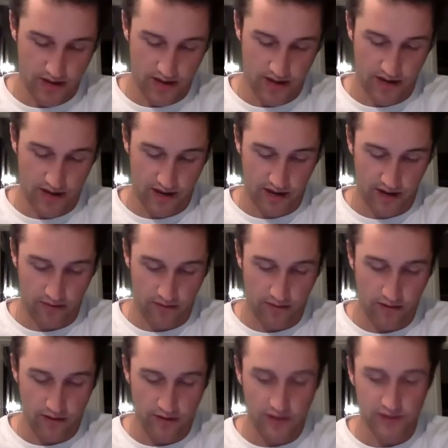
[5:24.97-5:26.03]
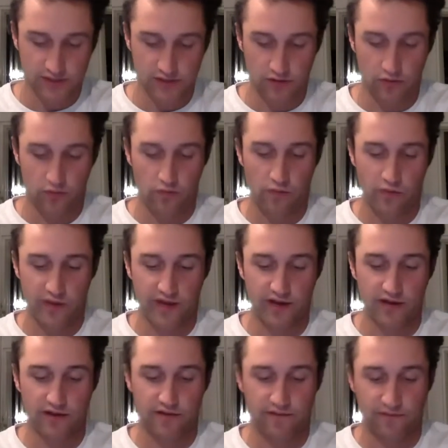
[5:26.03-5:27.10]
And so when we get
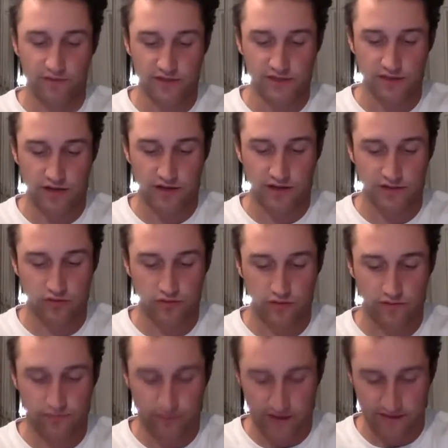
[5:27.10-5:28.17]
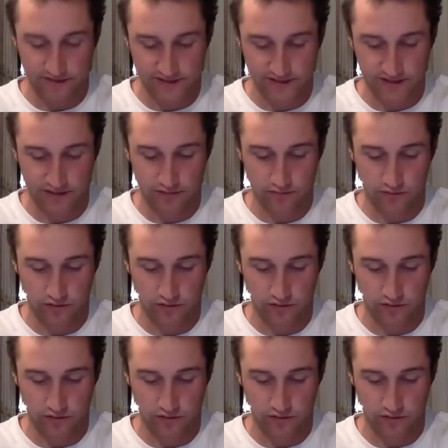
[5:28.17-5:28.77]
into the first tort of privacy,